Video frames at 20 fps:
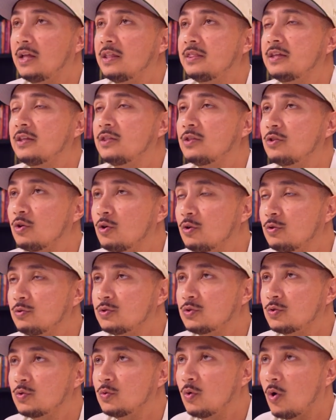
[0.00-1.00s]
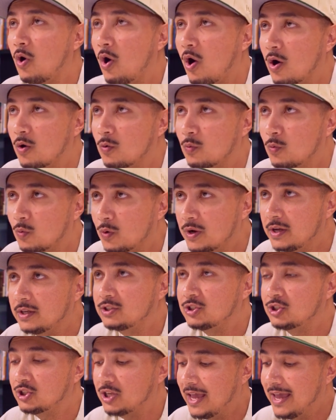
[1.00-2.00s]
than those who are
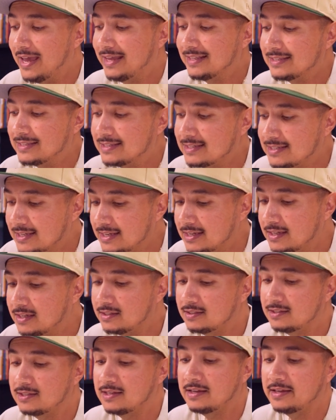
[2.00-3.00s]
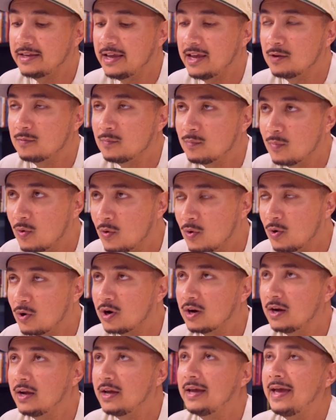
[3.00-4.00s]
rich and seek to gain
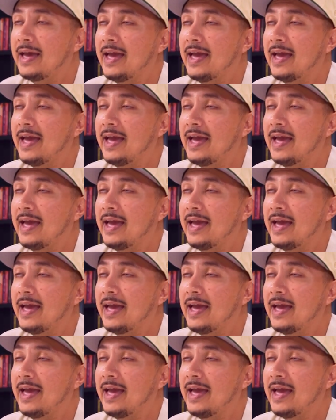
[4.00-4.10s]
more